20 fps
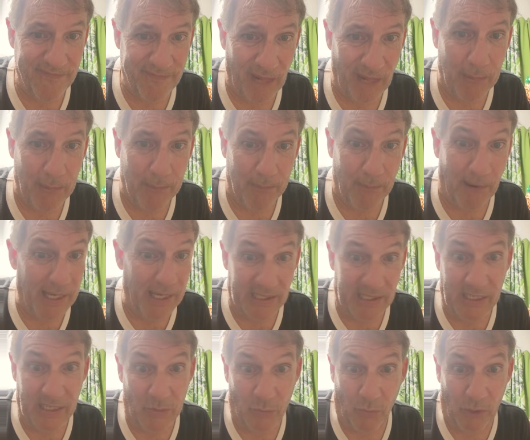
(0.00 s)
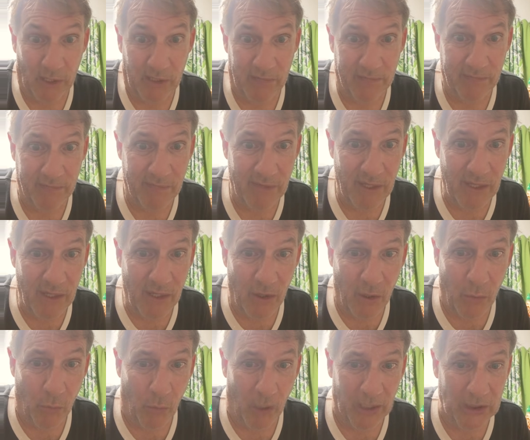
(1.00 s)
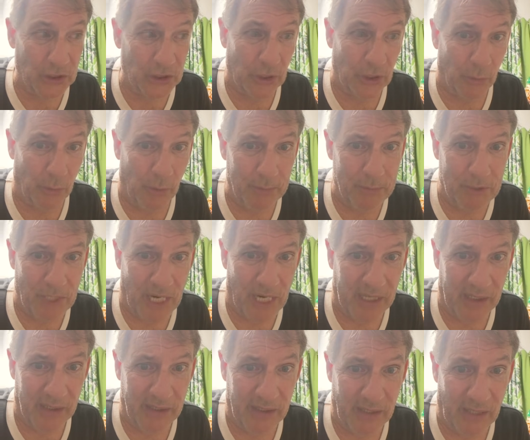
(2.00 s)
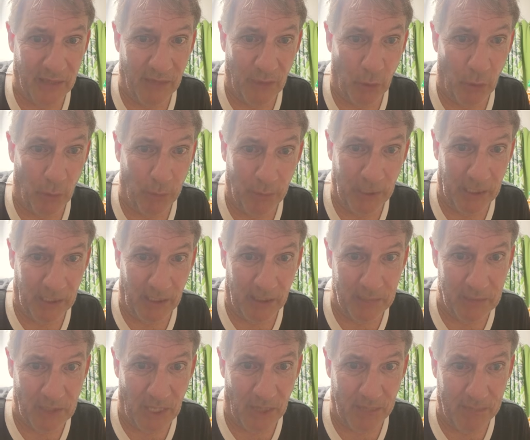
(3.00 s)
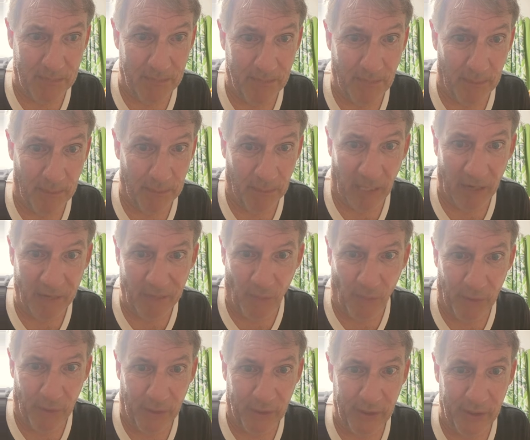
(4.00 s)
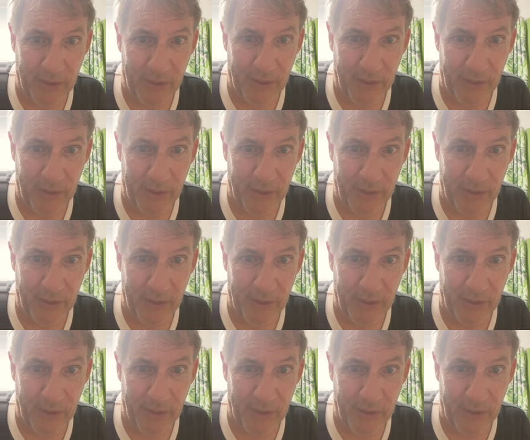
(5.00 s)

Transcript: They might need one. Or watch their website. If an opening comes up, apply for it.